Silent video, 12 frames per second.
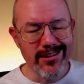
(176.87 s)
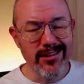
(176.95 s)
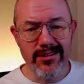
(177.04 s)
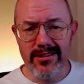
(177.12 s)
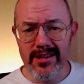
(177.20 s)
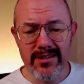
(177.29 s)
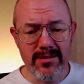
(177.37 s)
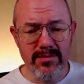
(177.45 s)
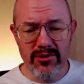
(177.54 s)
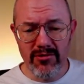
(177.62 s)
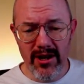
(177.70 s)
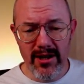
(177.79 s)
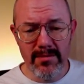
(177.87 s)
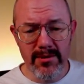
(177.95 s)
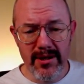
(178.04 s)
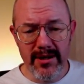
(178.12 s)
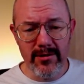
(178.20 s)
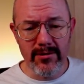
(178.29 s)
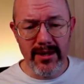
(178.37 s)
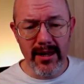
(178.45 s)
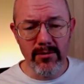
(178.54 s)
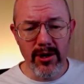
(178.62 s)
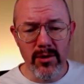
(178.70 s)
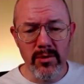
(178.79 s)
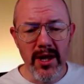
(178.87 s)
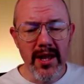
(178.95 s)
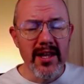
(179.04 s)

just hit subscribe and it'll download.